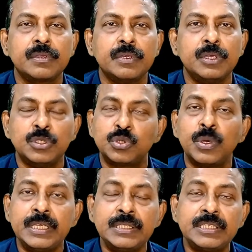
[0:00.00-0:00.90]
So
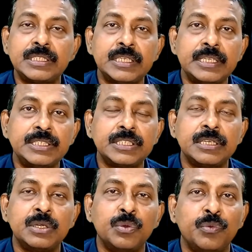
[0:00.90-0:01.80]
in this series,
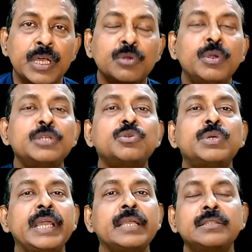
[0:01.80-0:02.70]
we are going to
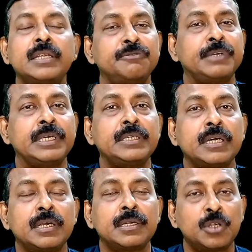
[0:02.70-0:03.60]
take the different
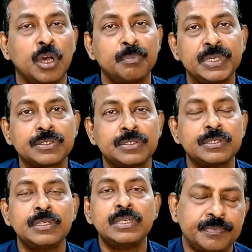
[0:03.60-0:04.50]
topics,
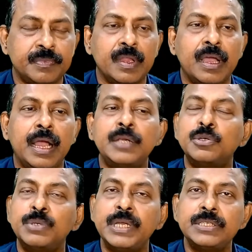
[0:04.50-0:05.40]
and
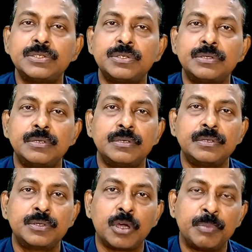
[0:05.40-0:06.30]
today's
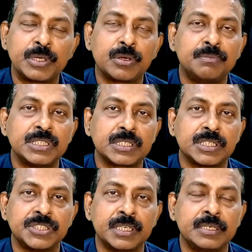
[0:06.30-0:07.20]
topic of
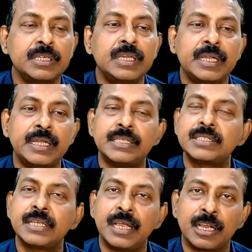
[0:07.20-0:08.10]
discussion is
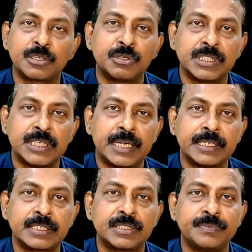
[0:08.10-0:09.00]
electrostatics.